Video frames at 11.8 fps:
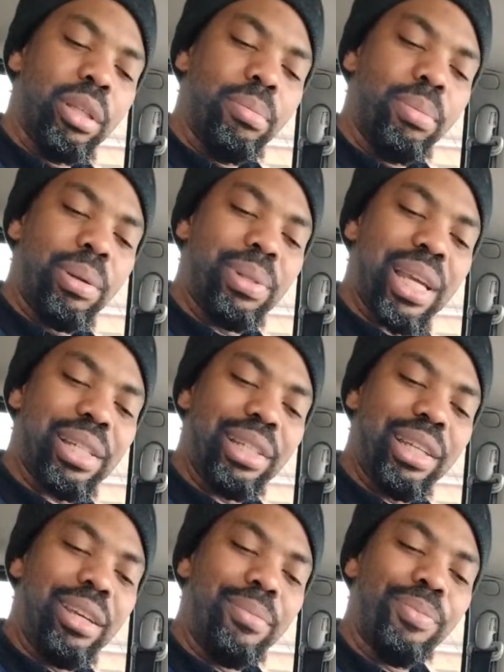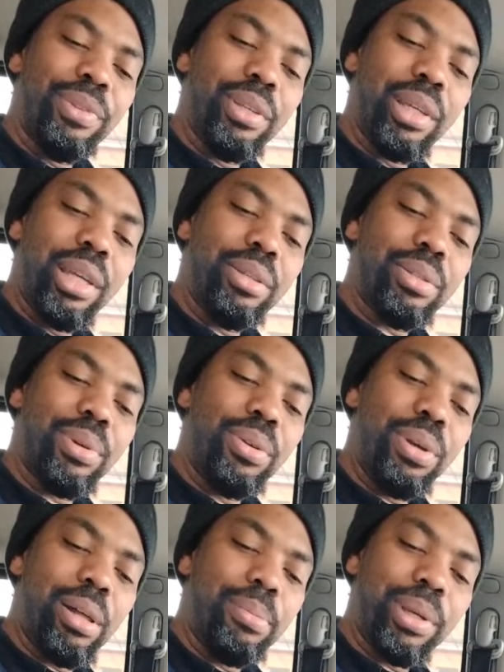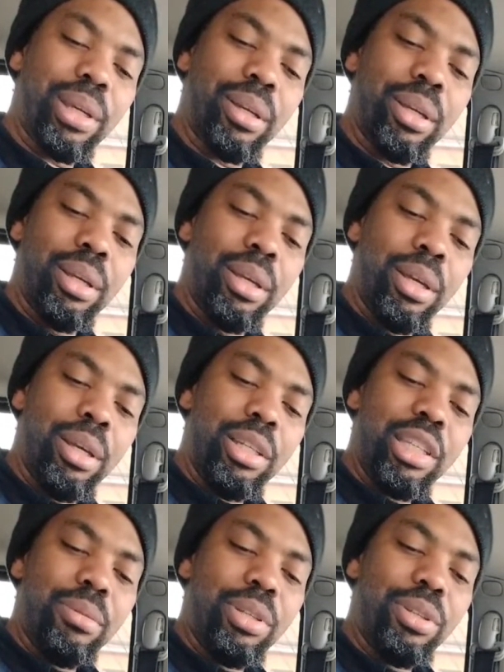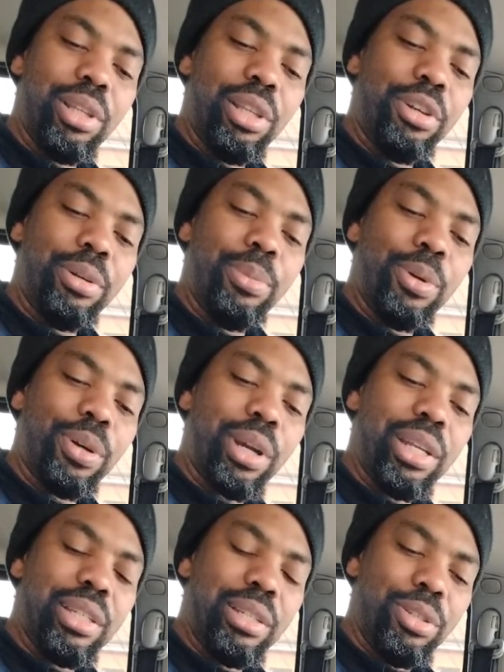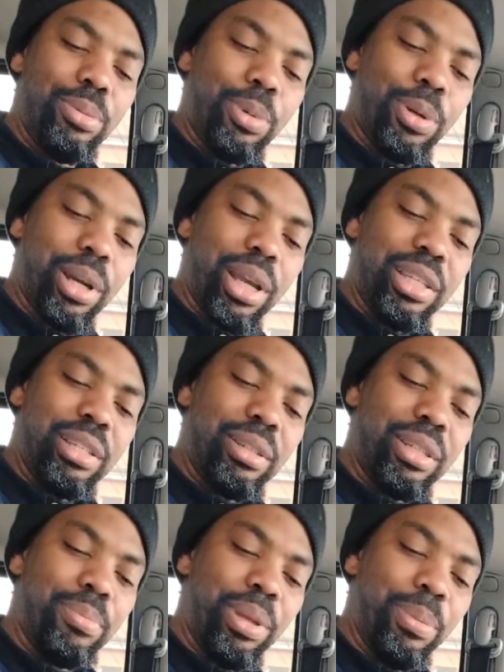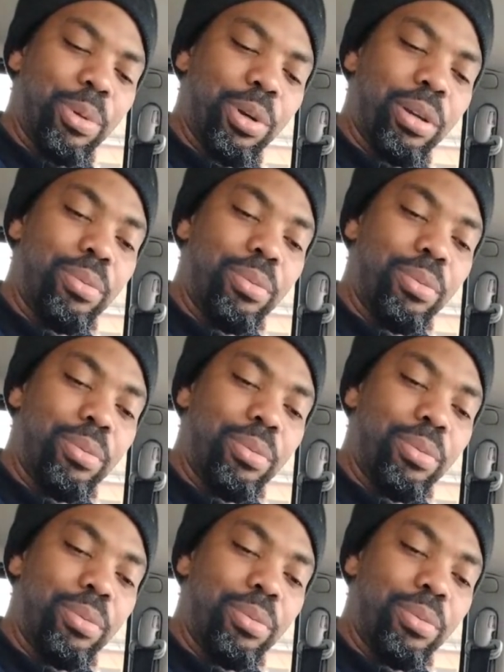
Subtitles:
But it was actually him. He was the one who helped me to learn more and to do more and to be more.